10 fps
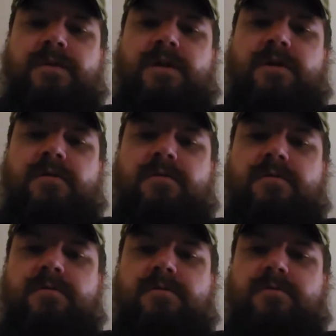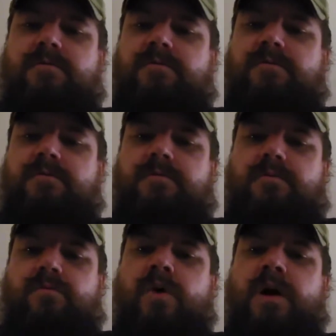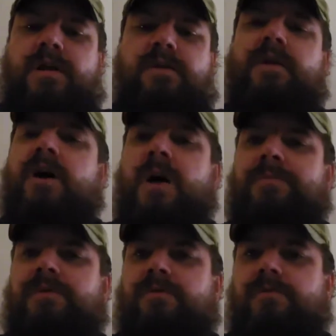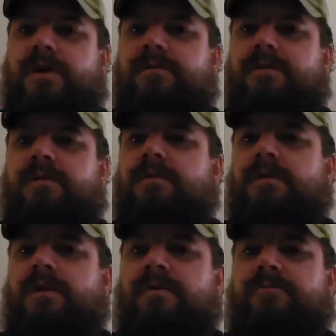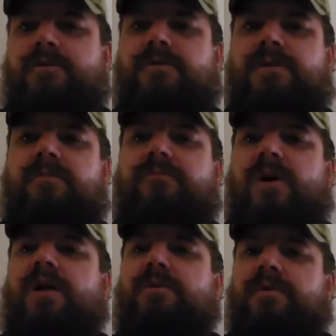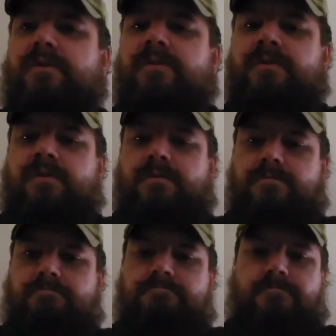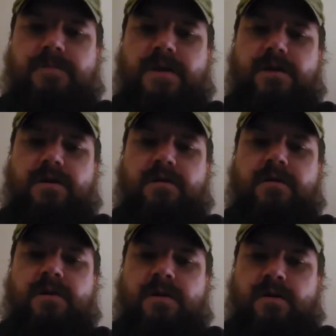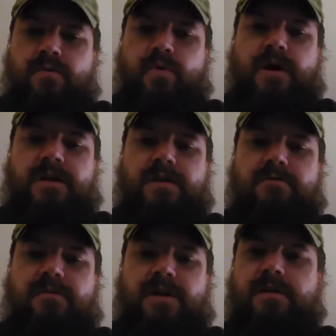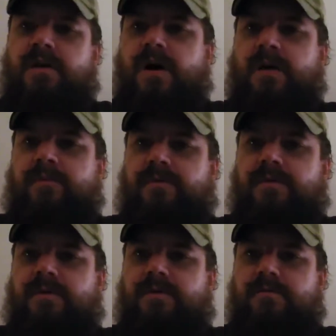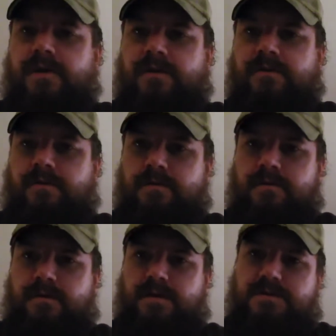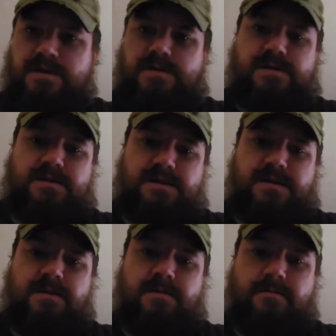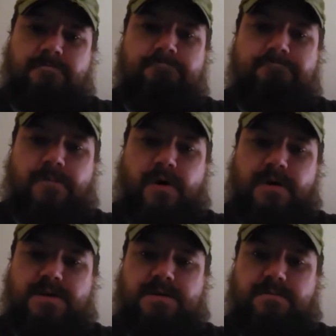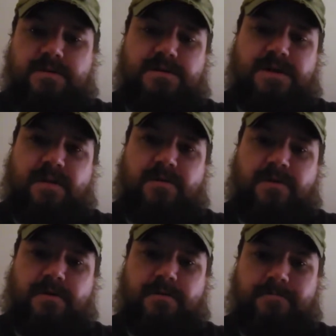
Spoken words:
are walking in the opposite direction. They're not footstep followers. They are walking directly opposite direction that Jesus did on his with his time on earth